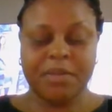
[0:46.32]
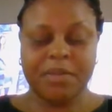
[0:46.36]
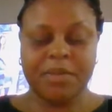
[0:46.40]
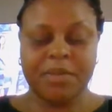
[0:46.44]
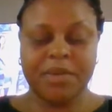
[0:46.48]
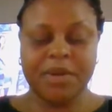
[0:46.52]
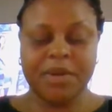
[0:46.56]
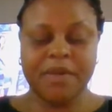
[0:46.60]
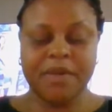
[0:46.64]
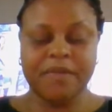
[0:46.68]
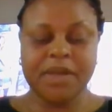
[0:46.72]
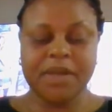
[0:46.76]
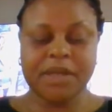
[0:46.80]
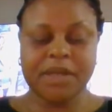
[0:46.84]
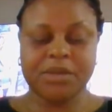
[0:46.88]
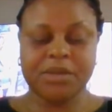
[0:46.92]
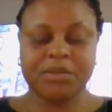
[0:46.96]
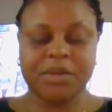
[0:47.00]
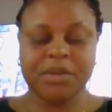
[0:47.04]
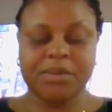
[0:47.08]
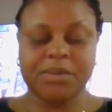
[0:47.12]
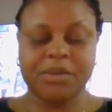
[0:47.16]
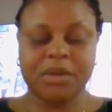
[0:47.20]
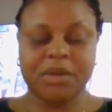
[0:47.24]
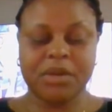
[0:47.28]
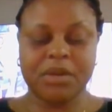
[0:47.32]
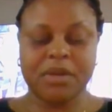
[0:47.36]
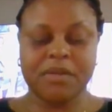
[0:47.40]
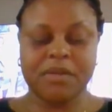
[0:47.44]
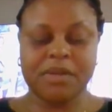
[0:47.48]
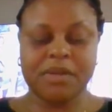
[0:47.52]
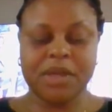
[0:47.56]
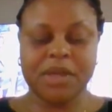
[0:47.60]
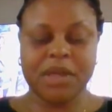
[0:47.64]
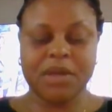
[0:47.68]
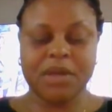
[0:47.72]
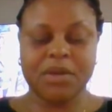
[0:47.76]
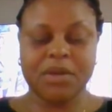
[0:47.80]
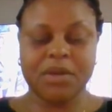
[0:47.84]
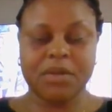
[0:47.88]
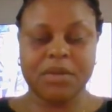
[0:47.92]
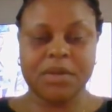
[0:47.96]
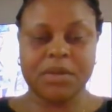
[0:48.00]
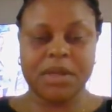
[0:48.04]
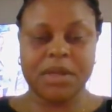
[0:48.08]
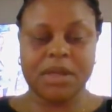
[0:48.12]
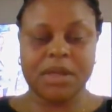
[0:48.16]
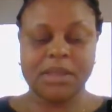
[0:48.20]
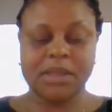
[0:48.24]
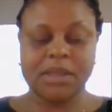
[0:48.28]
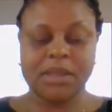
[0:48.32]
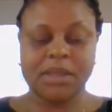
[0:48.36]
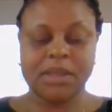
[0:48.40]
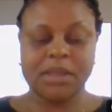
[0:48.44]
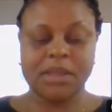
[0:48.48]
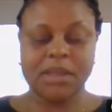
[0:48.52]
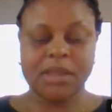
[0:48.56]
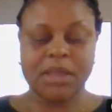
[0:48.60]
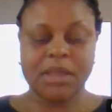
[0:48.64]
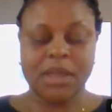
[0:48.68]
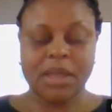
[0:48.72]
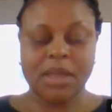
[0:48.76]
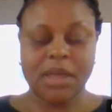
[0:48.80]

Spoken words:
Brief description of stakeholders.